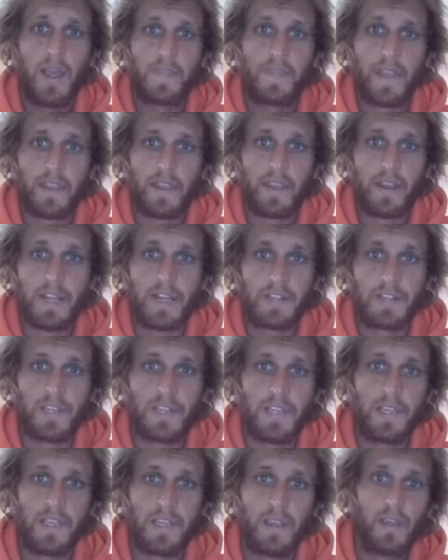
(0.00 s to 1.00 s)
that can
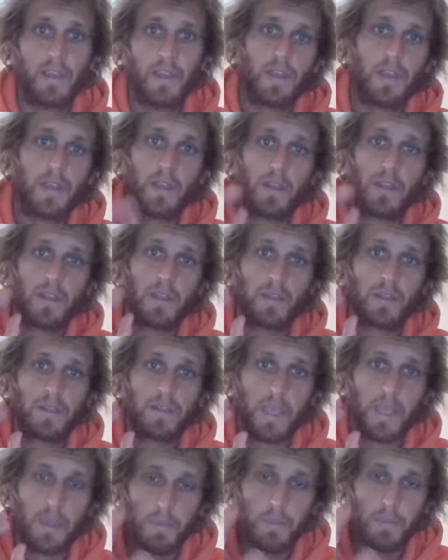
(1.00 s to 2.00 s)
actually
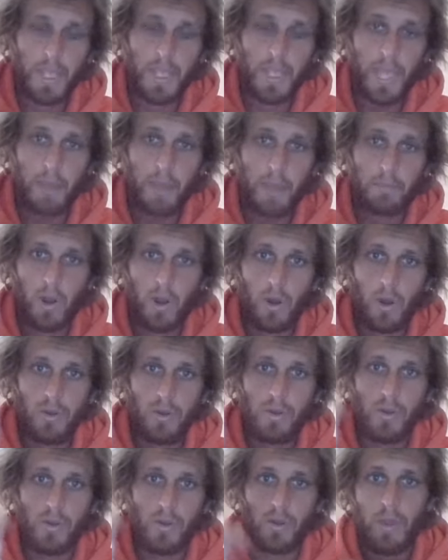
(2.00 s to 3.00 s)
they can put the camera
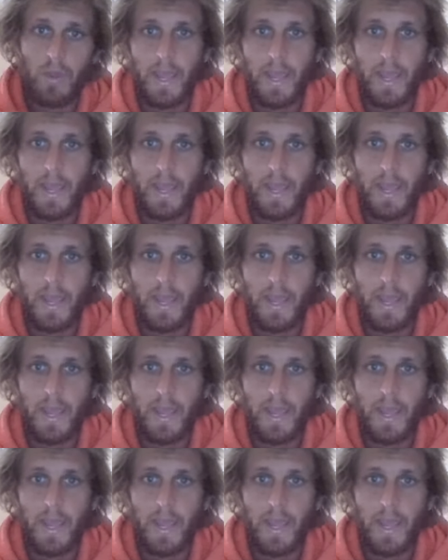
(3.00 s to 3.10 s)
on you